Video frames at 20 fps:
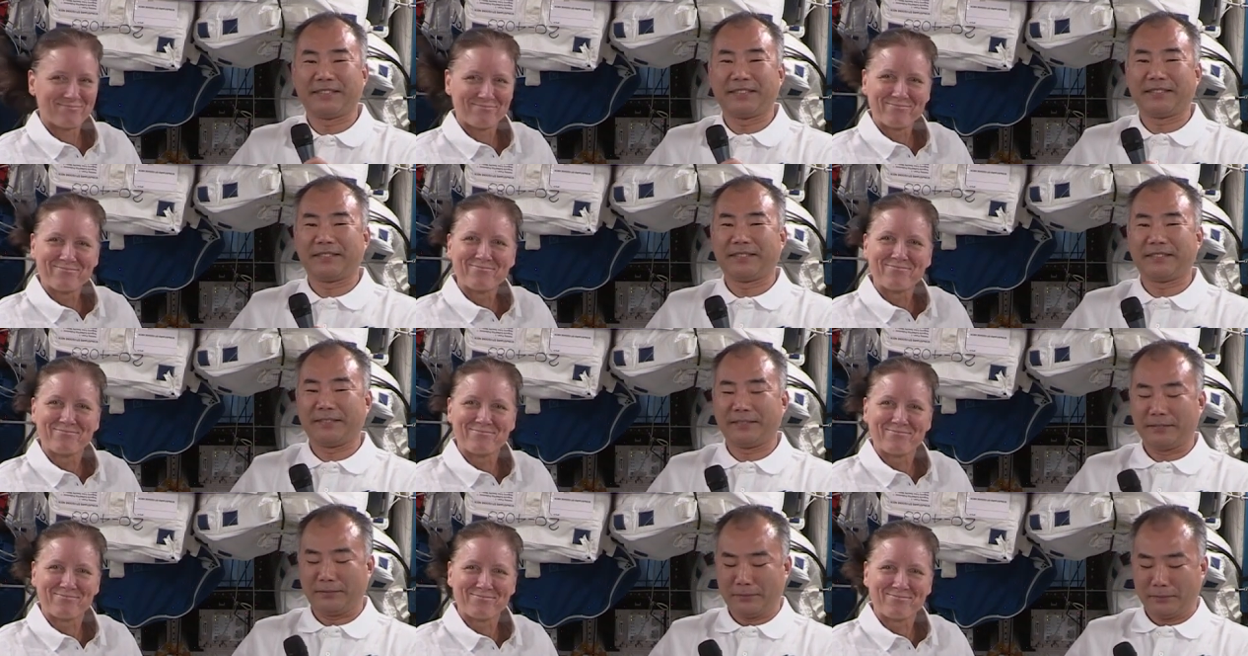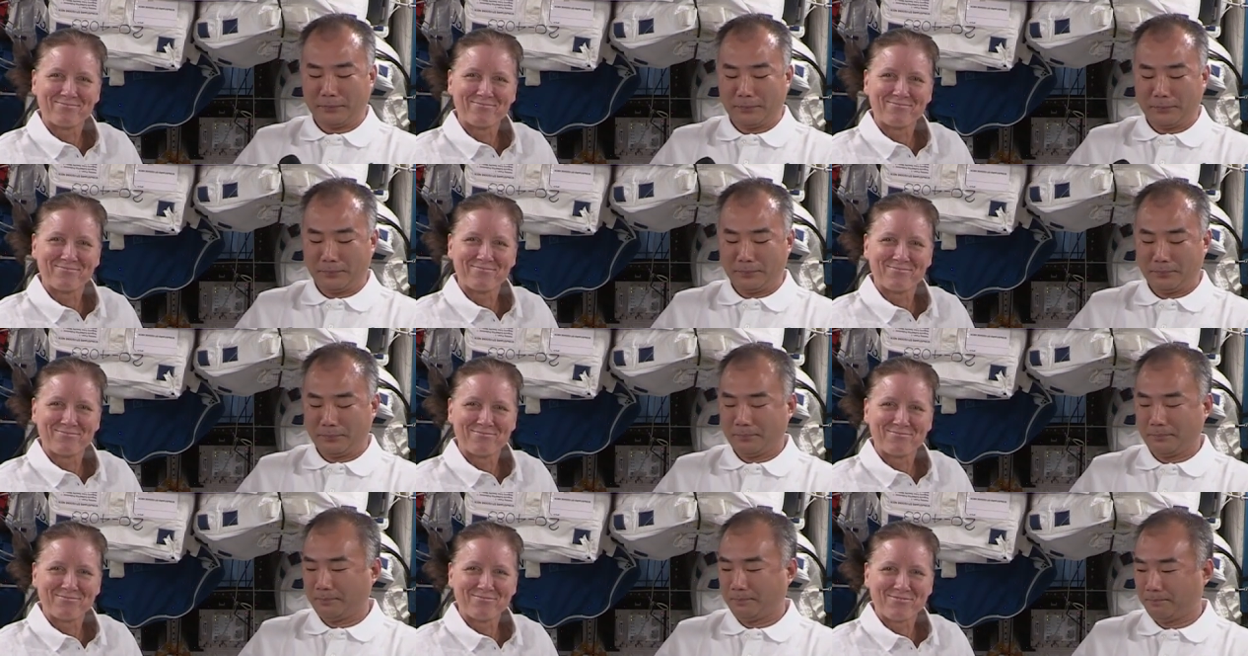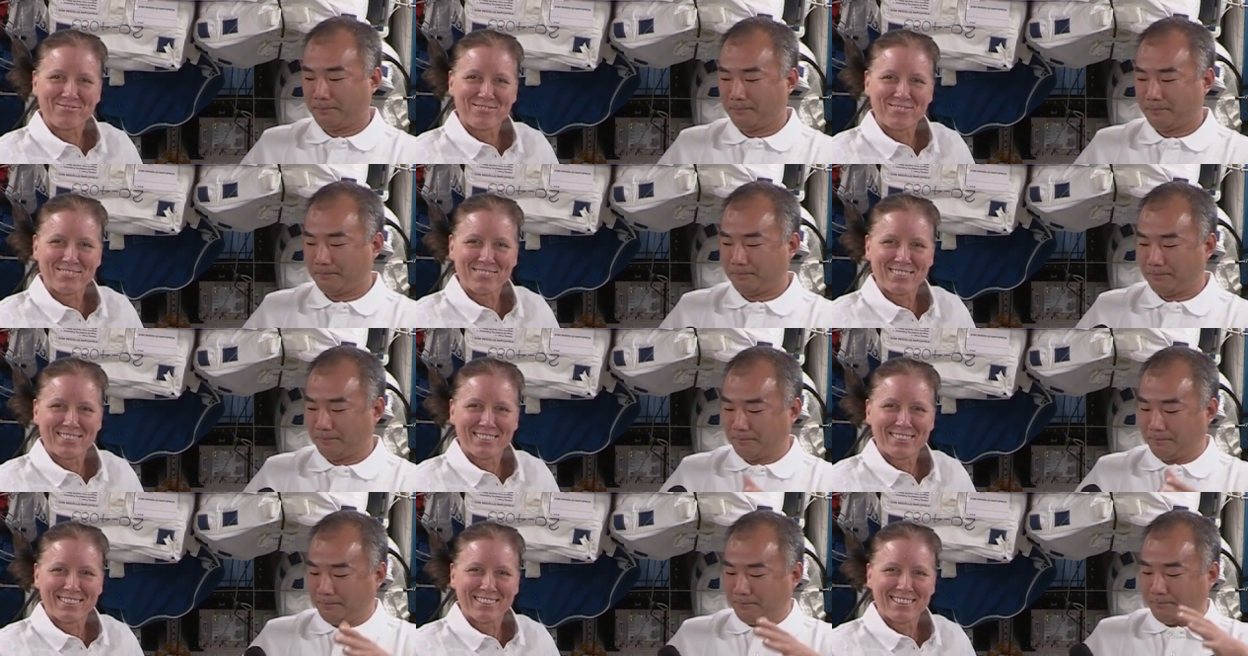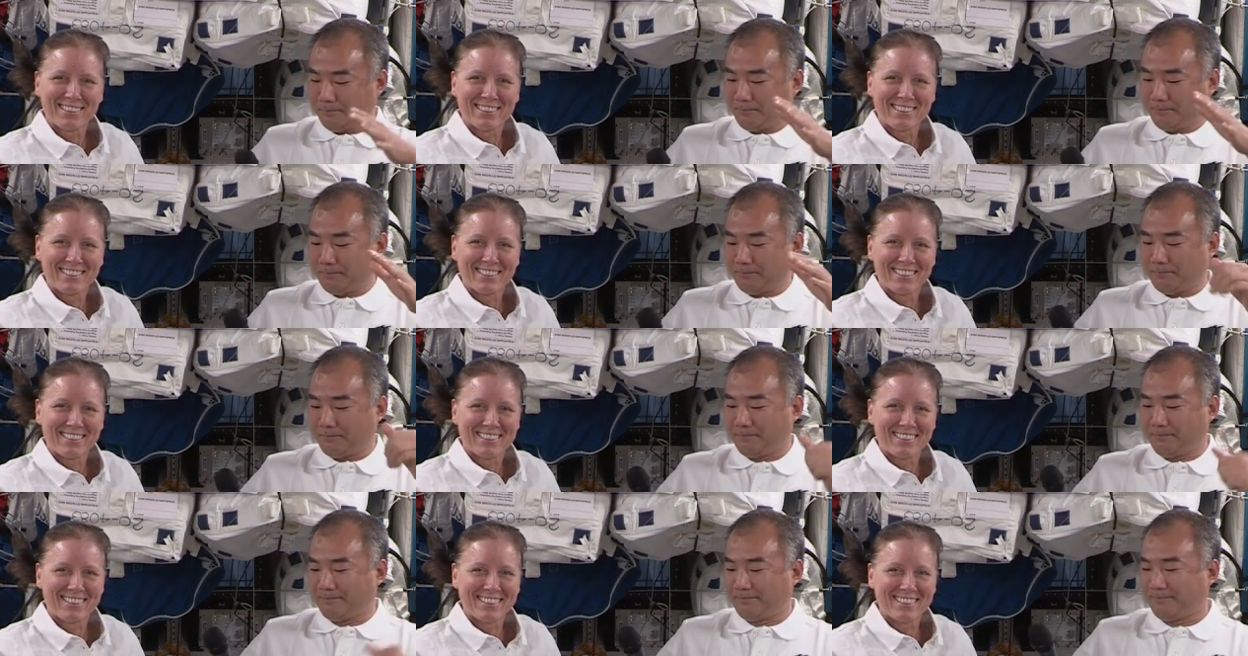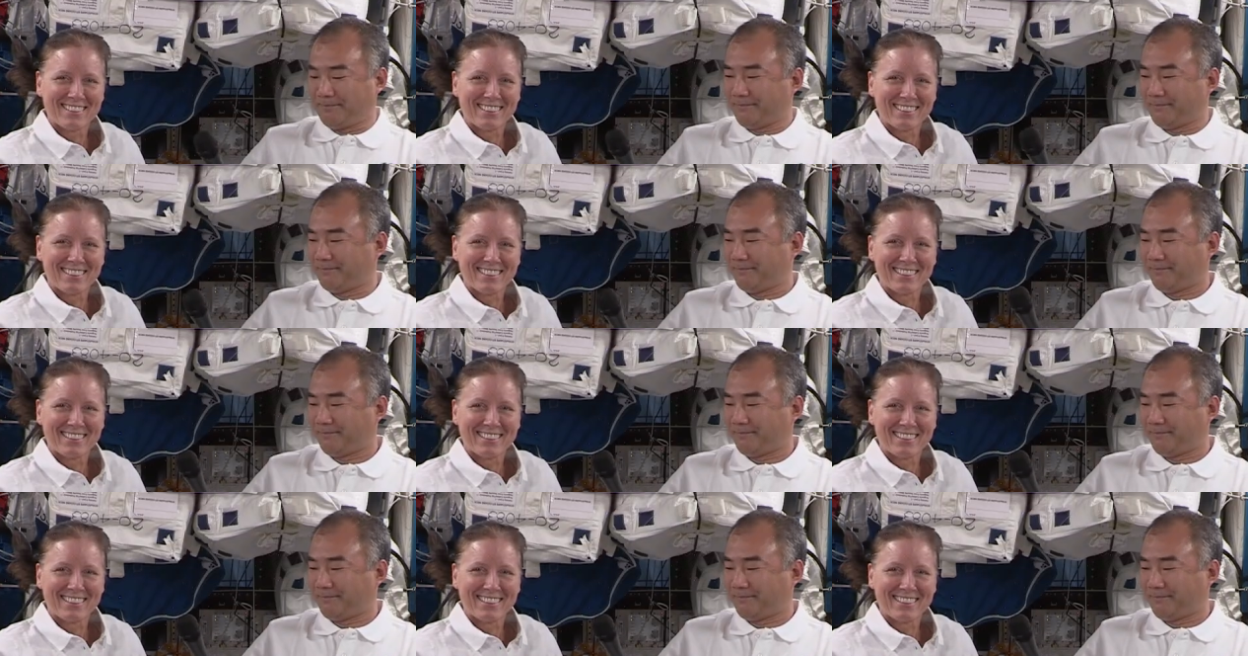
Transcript: Nothing is said.